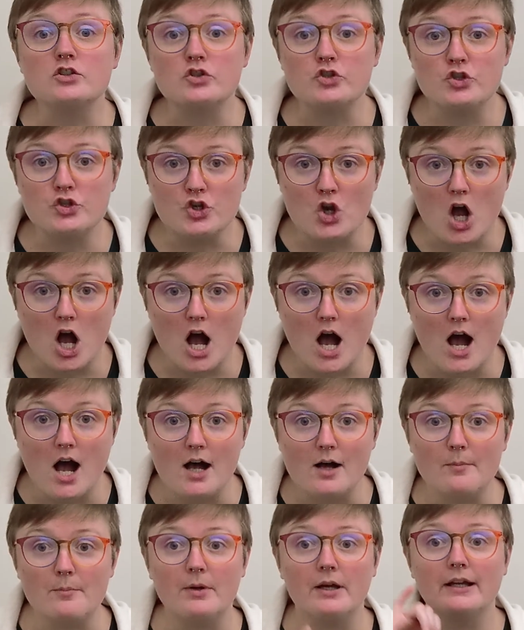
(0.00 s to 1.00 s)

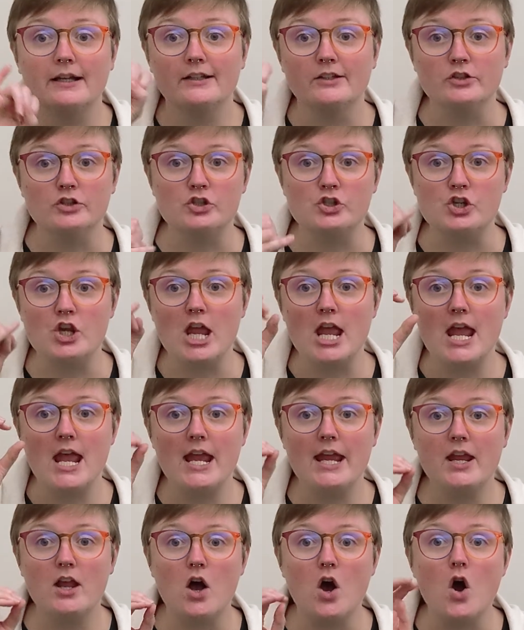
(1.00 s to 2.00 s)
JOB,
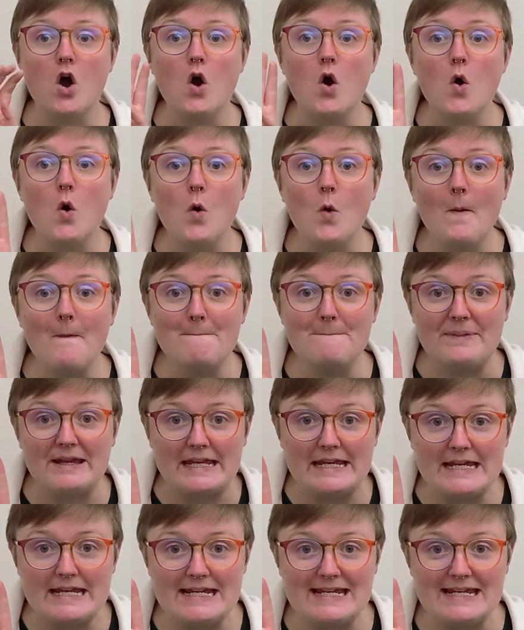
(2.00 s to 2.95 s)
J-O-B.